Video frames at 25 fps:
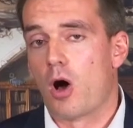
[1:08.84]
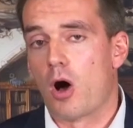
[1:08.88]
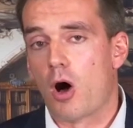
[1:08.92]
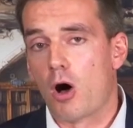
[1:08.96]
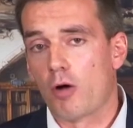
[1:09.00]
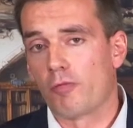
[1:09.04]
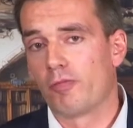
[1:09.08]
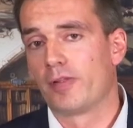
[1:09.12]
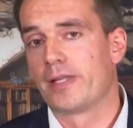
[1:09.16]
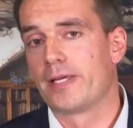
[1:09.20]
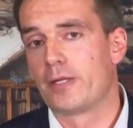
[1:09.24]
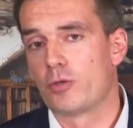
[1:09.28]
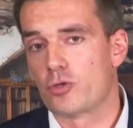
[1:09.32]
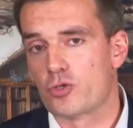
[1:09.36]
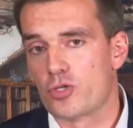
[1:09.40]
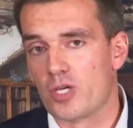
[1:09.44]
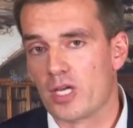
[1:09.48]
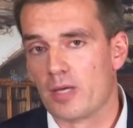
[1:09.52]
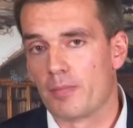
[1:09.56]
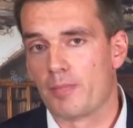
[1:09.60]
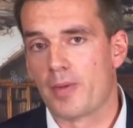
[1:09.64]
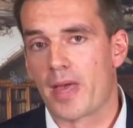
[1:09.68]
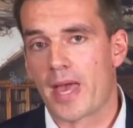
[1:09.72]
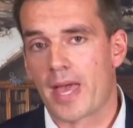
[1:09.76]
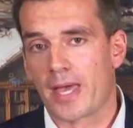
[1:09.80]
of
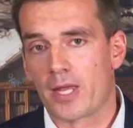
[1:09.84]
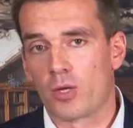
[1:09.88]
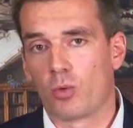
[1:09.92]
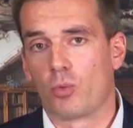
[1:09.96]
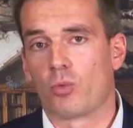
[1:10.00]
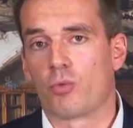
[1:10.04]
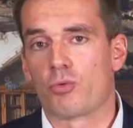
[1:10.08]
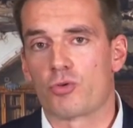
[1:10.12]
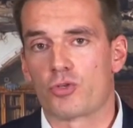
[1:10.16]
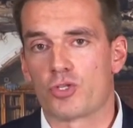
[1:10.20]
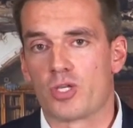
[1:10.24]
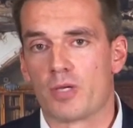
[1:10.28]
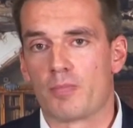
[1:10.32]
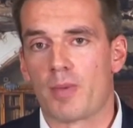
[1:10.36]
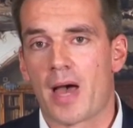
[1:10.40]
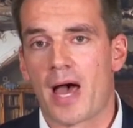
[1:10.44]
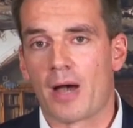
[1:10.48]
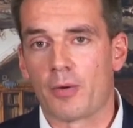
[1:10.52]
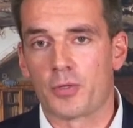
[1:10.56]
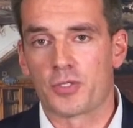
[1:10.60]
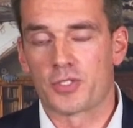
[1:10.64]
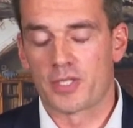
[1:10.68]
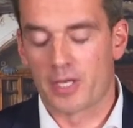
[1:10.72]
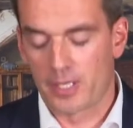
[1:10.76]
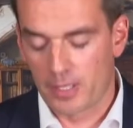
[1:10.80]
leadership and ownership
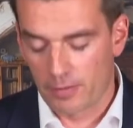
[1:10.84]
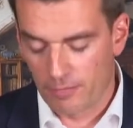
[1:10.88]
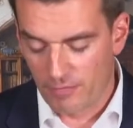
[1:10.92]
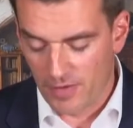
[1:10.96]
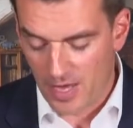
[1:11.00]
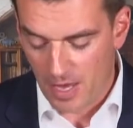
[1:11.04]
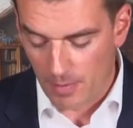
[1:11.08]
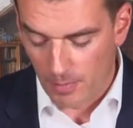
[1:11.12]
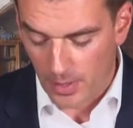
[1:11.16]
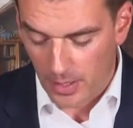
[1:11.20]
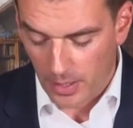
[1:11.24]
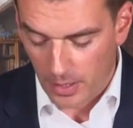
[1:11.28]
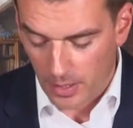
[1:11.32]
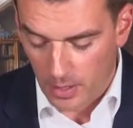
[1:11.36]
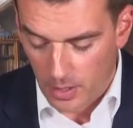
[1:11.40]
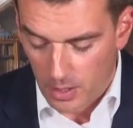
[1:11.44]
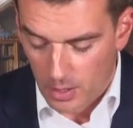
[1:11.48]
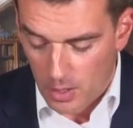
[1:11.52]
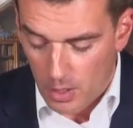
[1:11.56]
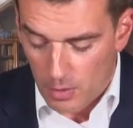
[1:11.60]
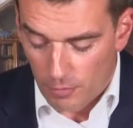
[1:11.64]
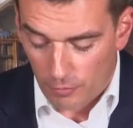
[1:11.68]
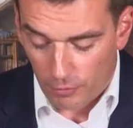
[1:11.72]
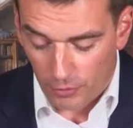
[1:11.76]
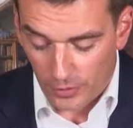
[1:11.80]
outside the family,
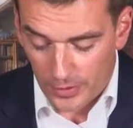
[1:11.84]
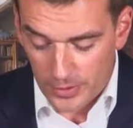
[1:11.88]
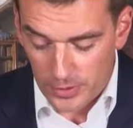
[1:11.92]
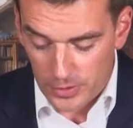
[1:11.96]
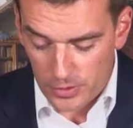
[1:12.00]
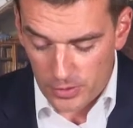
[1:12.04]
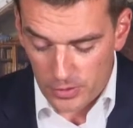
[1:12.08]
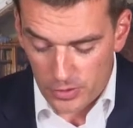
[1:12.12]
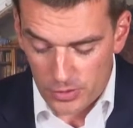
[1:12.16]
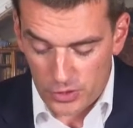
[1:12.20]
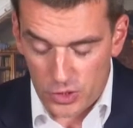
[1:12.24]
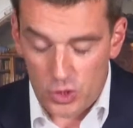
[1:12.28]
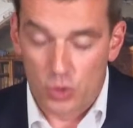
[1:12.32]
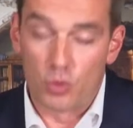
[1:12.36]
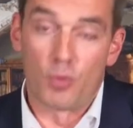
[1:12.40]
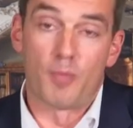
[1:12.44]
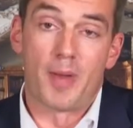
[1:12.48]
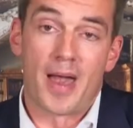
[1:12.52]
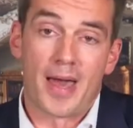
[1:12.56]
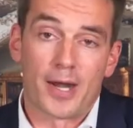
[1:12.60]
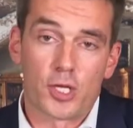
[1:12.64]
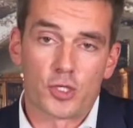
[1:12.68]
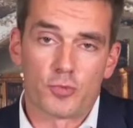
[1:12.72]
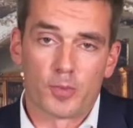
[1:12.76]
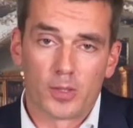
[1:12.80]
for instance, to
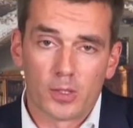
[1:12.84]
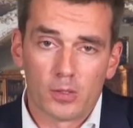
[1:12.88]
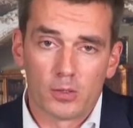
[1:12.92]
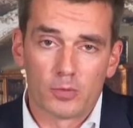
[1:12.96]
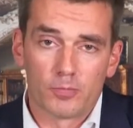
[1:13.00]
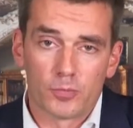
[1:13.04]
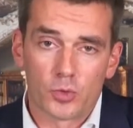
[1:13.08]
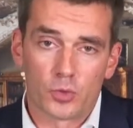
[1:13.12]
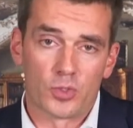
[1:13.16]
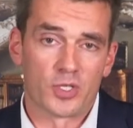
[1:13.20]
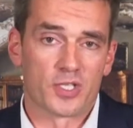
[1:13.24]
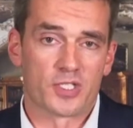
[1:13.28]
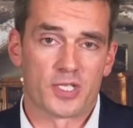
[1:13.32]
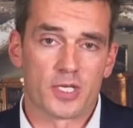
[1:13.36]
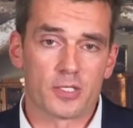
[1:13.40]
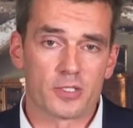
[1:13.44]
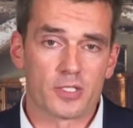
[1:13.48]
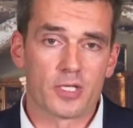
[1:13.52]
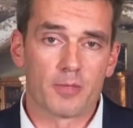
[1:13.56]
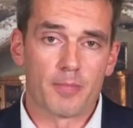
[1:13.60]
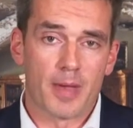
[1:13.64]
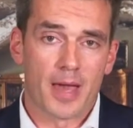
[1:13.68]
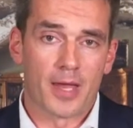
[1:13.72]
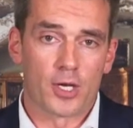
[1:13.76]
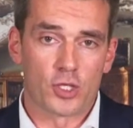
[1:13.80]
management, to the
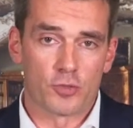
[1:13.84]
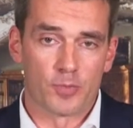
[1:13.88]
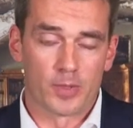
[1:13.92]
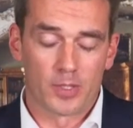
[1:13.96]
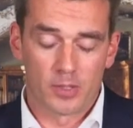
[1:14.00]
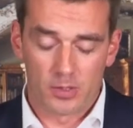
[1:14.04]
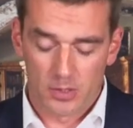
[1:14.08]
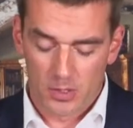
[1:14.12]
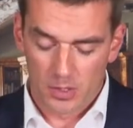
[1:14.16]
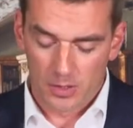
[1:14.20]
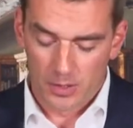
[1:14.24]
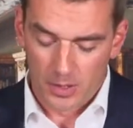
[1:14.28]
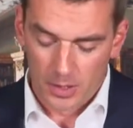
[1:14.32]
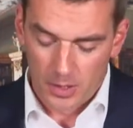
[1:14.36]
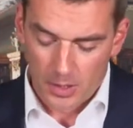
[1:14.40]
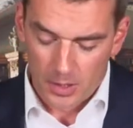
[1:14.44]
existing management,